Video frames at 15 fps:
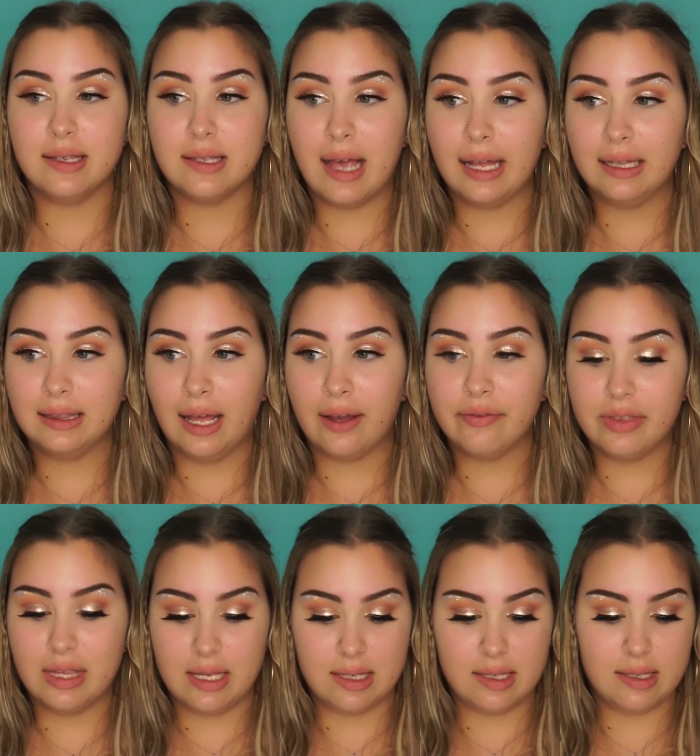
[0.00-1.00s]
I love
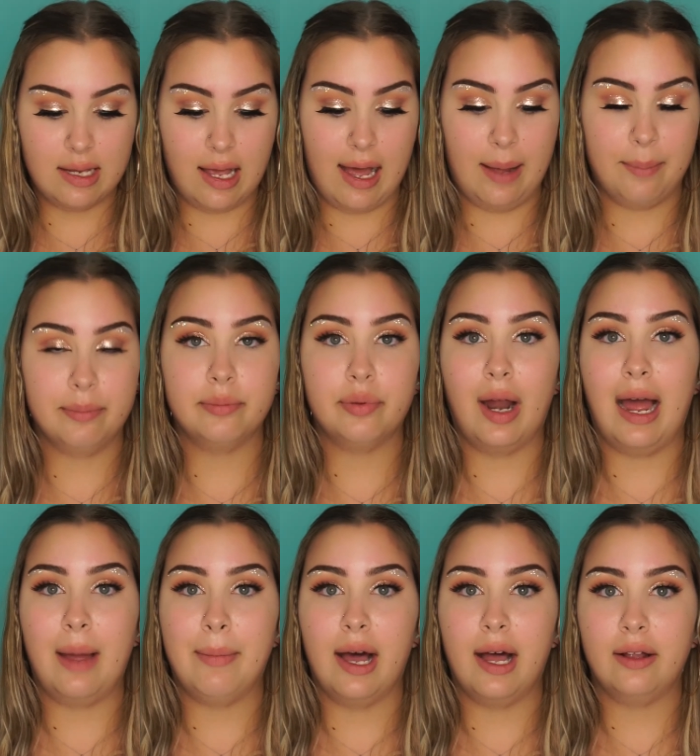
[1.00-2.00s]
this
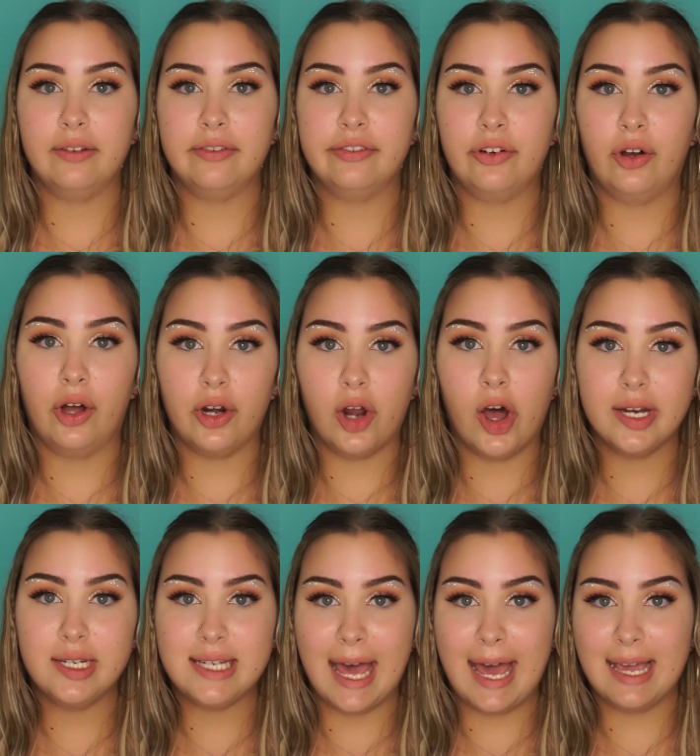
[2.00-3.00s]
primer for on
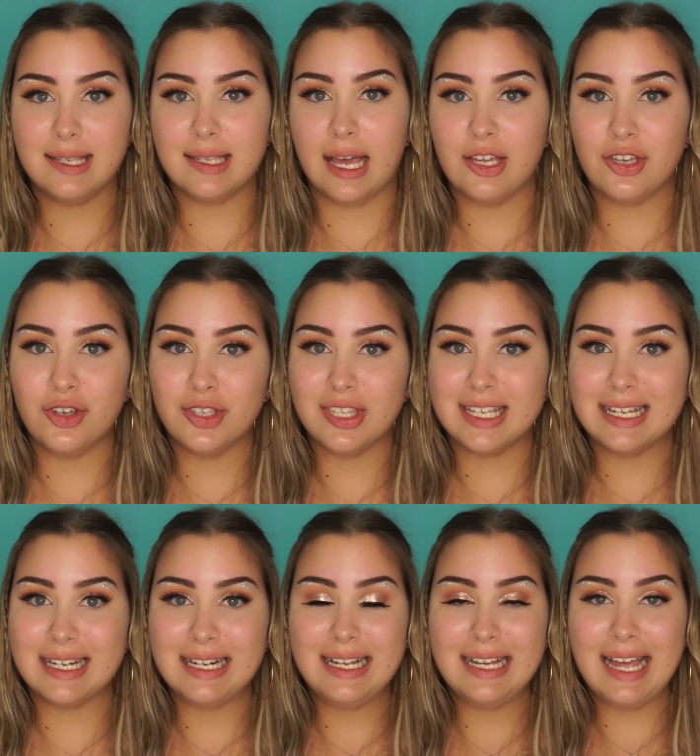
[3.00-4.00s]
hot days. I use
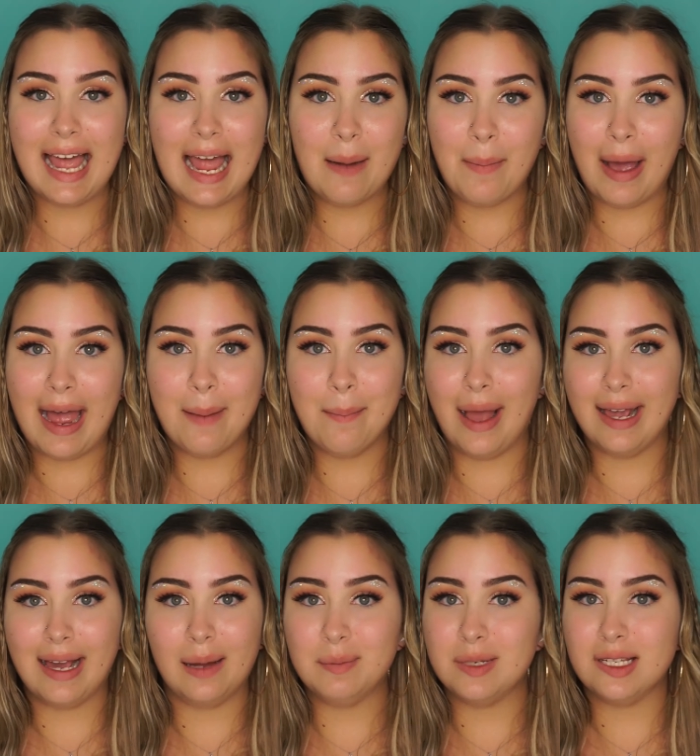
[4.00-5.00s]
it and my
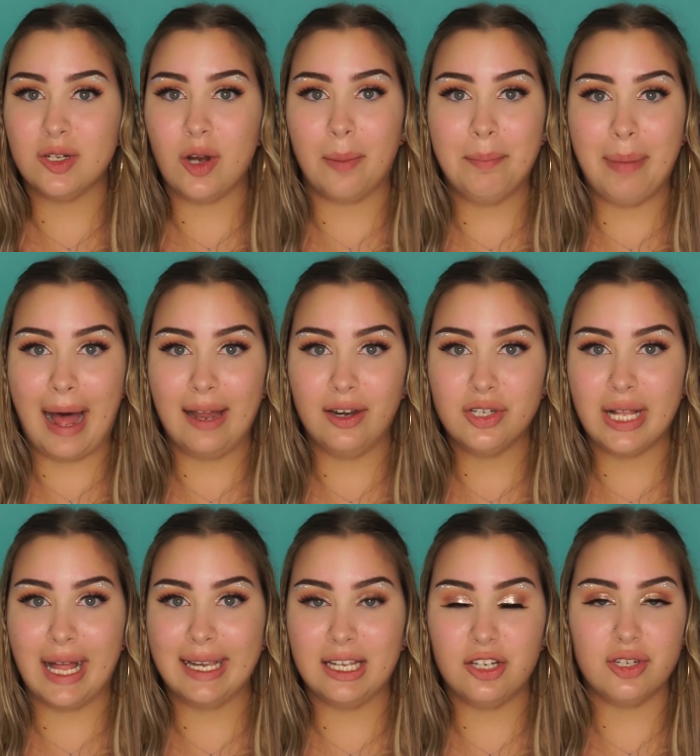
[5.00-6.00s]
makeup does not budge,
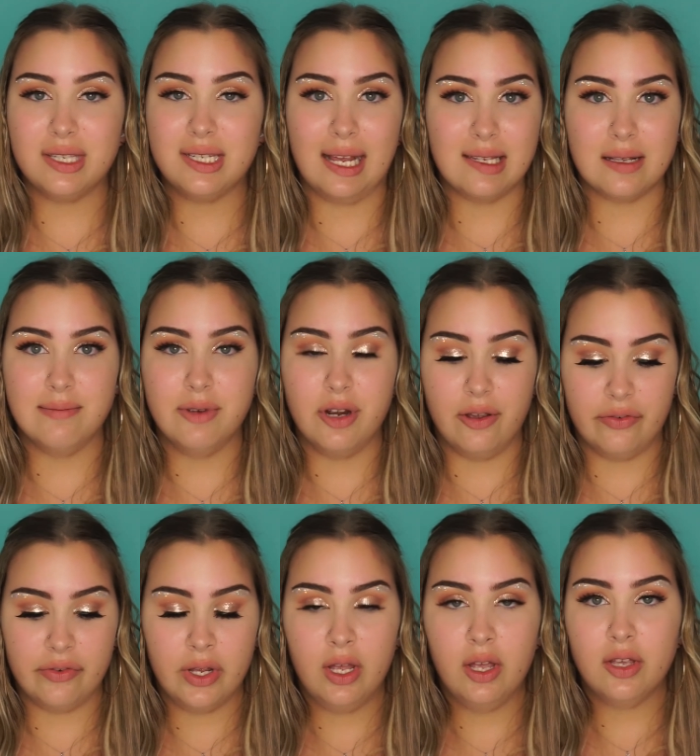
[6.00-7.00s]
like it just doesn't
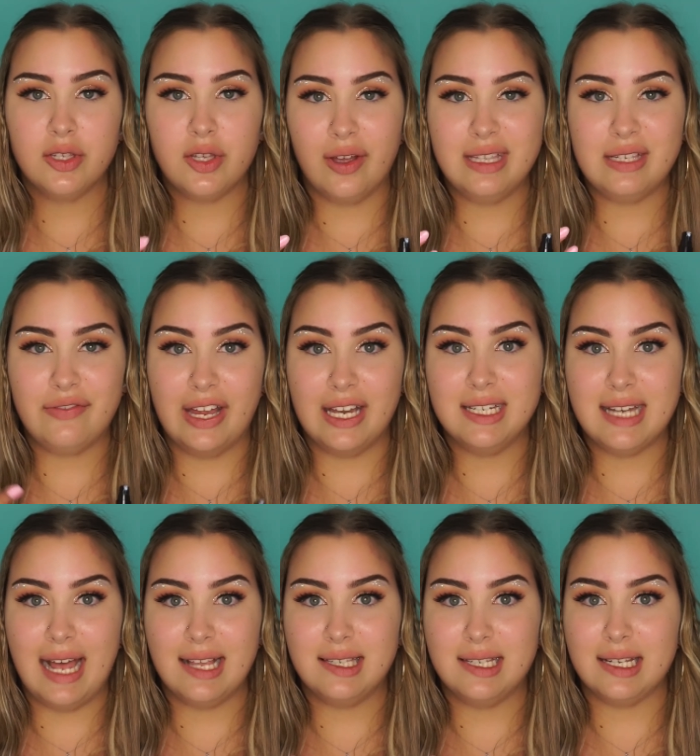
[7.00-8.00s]
move. So it's
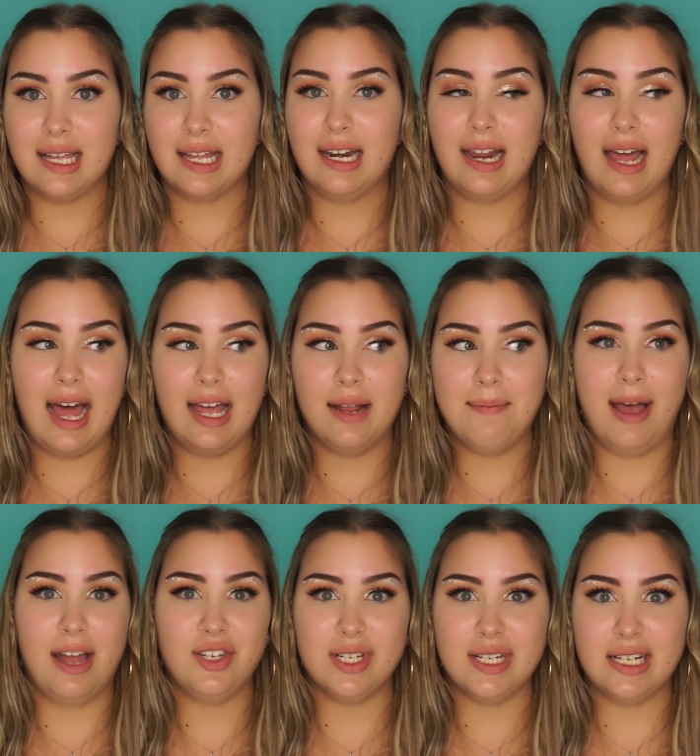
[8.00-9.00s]
fantastic, and I
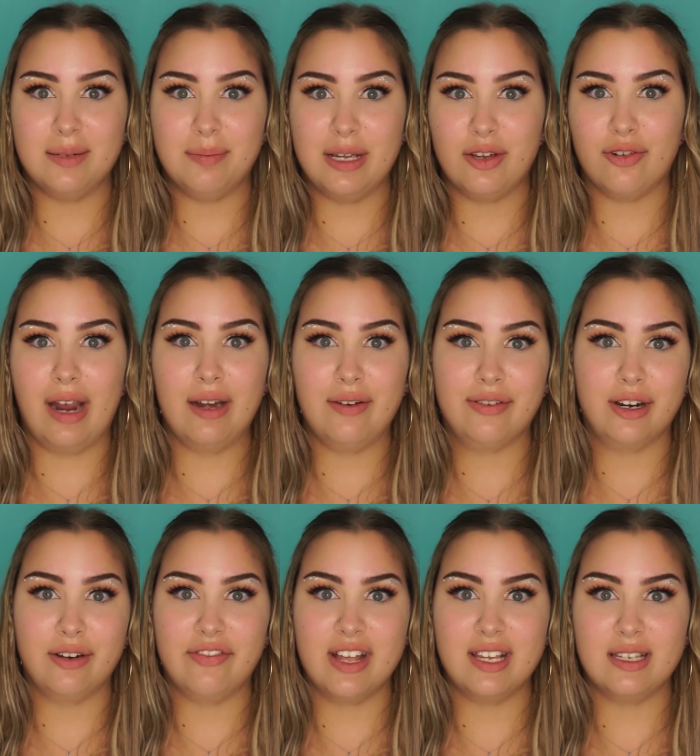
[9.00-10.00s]
imagine it'd be great for
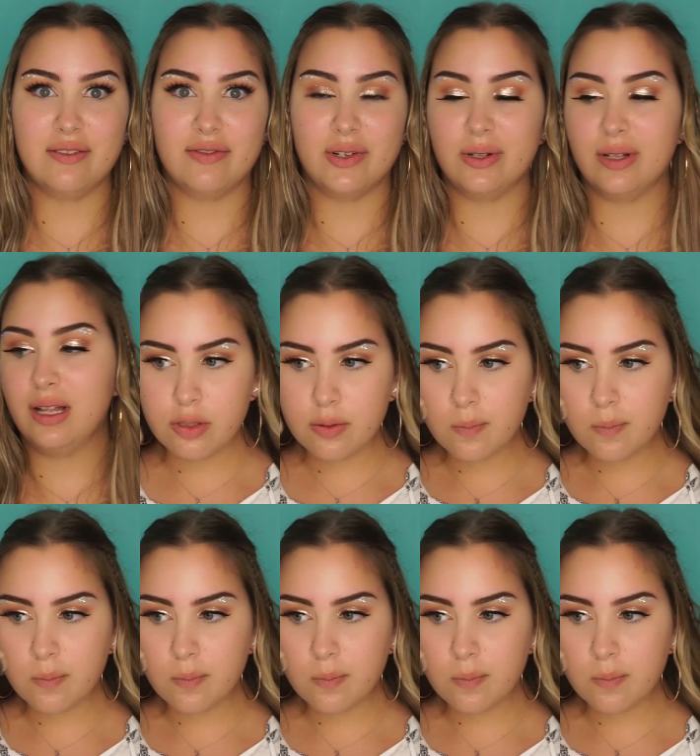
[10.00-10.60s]
a festival.